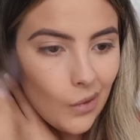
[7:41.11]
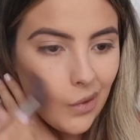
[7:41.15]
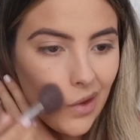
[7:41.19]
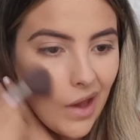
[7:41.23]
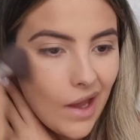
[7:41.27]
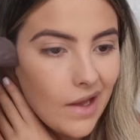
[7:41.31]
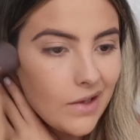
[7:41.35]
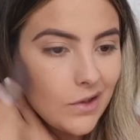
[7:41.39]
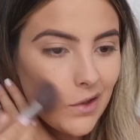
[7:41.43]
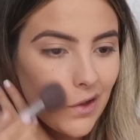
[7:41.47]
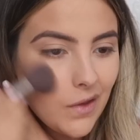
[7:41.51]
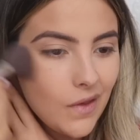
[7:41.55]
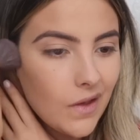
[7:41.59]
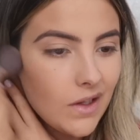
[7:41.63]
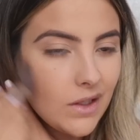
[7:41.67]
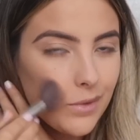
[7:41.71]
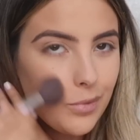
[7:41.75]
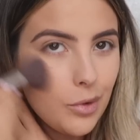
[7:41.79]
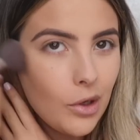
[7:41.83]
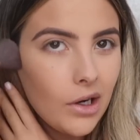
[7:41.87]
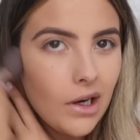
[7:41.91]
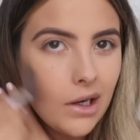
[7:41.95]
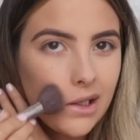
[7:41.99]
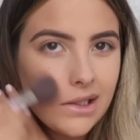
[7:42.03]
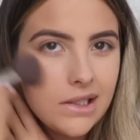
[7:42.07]
Okay, so this
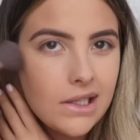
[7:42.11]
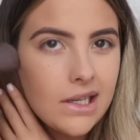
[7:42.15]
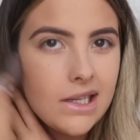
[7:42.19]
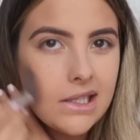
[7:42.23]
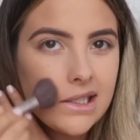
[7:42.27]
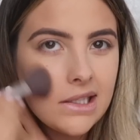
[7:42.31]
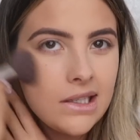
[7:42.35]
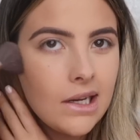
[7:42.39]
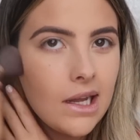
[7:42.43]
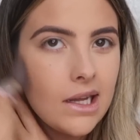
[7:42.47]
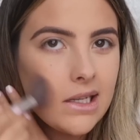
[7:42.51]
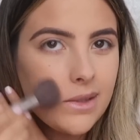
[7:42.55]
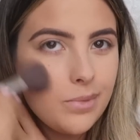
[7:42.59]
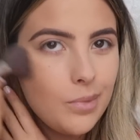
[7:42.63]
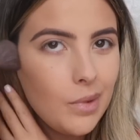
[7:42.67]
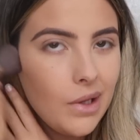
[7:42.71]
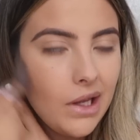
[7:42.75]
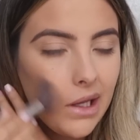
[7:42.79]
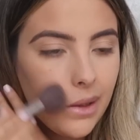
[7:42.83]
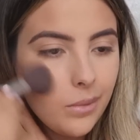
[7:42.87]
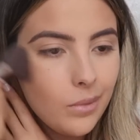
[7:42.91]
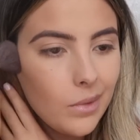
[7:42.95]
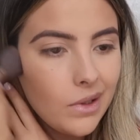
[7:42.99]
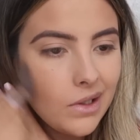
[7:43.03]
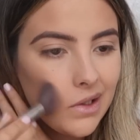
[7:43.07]
product isn't as
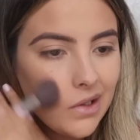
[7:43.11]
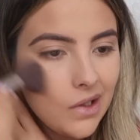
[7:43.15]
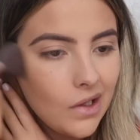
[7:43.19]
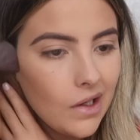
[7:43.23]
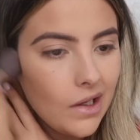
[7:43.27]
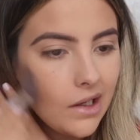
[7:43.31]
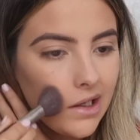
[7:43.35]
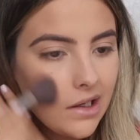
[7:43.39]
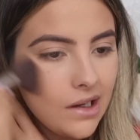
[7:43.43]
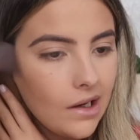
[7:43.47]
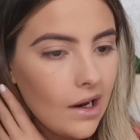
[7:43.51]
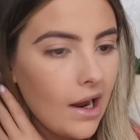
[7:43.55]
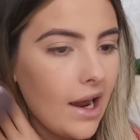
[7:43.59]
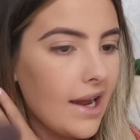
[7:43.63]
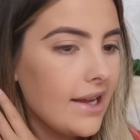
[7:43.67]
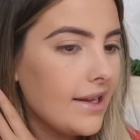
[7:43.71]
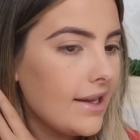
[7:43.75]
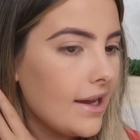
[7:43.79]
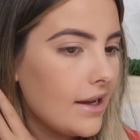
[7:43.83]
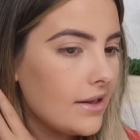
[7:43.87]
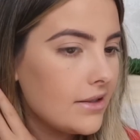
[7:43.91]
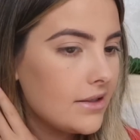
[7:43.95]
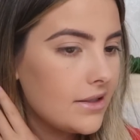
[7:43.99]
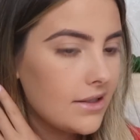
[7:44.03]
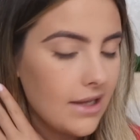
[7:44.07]
pigmented, I
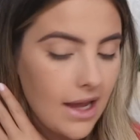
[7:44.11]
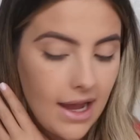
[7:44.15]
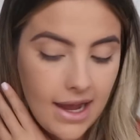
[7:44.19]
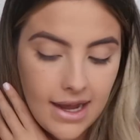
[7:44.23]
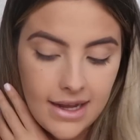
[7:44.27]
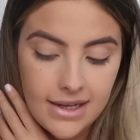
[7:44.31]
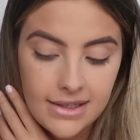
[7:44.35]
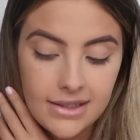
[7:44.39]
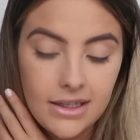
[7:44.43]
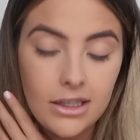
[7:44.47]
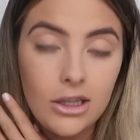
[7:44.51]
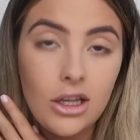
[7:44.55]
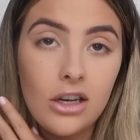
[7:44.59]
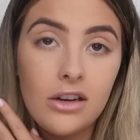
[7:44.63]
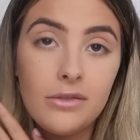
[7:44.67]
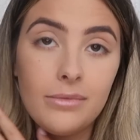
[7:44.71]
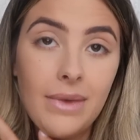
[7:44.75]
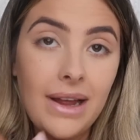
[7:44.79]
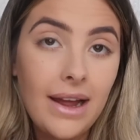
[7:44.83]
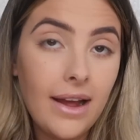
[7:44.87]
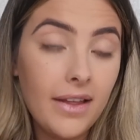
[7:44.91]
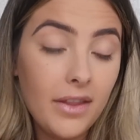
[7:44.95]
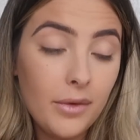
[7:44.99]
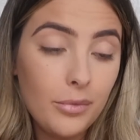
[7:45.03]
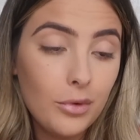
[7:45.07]
guess, as a lot of
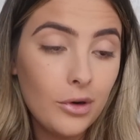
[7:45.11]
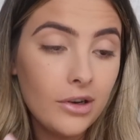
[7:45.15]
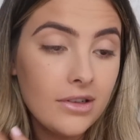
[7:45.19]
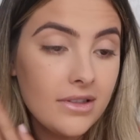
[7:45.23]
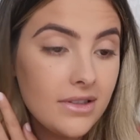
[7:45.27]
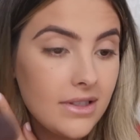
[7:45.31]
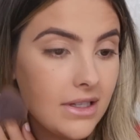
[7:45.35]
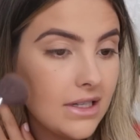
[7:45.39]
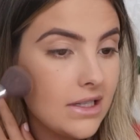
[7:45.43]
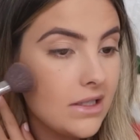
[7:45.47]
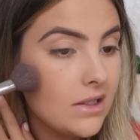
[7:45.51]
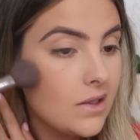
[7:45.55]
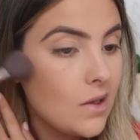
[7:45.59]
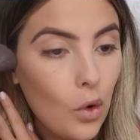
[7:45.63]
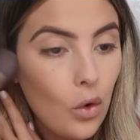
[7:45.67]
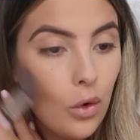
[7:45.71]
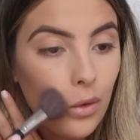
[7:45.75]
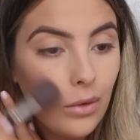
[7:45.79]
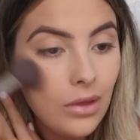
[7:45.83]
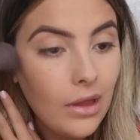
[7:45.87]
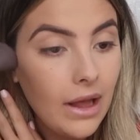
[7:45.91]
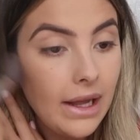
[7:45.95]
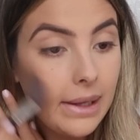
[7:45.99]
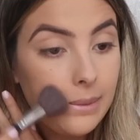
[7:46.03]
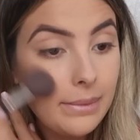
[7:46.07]
my other bronzers,
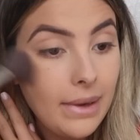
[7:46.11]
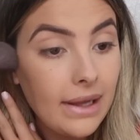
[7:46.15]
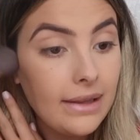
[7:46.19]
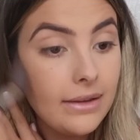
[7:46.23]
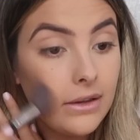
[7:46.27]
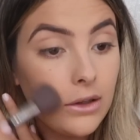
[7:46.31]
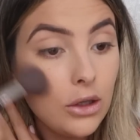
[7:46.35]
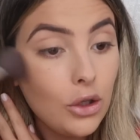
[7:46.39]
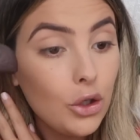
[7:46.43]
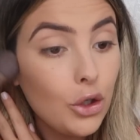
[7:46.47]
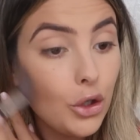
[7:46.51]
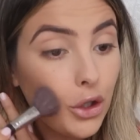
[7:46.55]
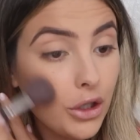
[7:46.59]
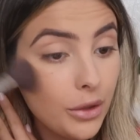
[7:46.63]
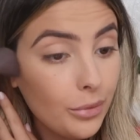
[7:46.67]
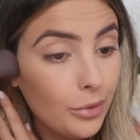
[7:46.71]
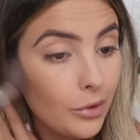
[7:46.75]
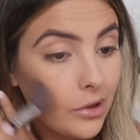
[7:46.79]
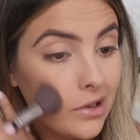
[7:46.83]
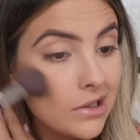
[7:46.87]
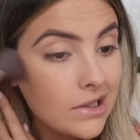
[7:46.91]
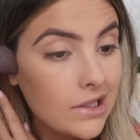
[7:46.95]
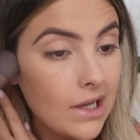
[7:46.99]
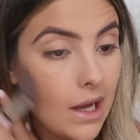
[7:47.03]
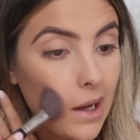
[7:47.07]
or like my Laguna
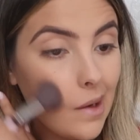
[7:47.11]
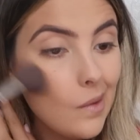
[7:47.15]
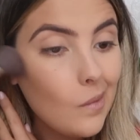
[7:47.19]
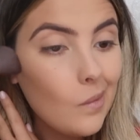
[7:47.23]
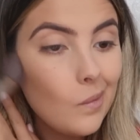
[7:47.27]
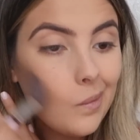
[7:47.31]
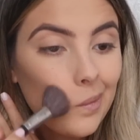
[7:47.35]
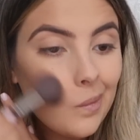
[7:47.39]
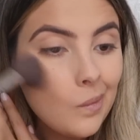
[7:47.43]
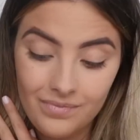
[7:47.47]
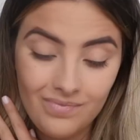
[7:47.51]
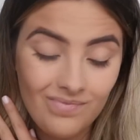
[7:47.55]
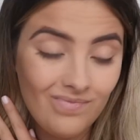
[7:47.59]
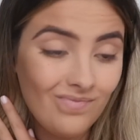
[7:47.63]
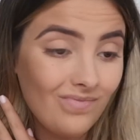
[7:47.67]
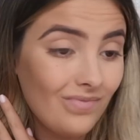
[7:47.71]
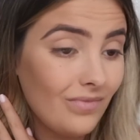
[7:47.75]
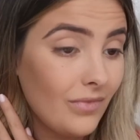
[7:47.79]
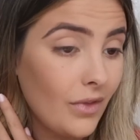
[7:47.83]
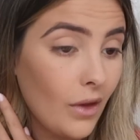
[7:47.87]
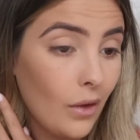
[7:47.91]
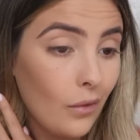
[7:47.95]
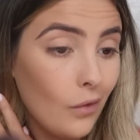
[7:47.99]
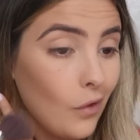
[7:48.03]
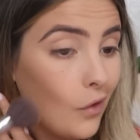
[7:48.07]
bronzer
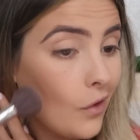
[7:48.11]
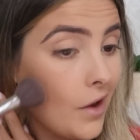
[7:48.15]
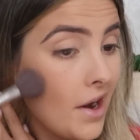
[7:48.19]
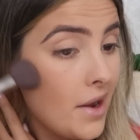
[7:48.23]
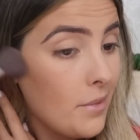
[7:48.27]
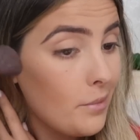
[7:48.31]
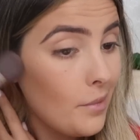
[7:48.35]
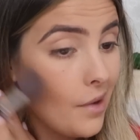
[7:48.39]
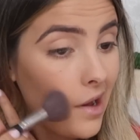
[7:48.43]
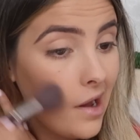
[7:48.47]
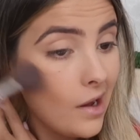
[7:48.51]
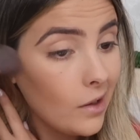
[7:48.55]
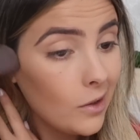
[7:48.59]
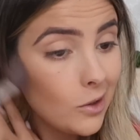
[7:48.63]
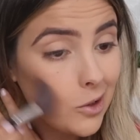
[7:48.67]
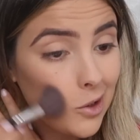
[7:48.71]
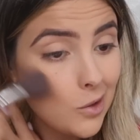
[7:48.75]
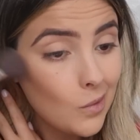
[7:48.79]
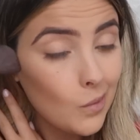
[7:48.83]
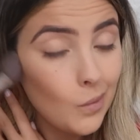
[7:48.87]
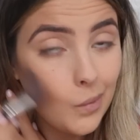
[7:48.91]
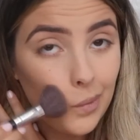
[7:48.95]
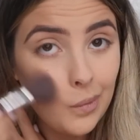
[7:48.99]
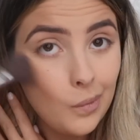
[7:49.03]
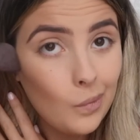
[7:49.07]
for
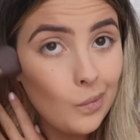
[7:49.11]
$8.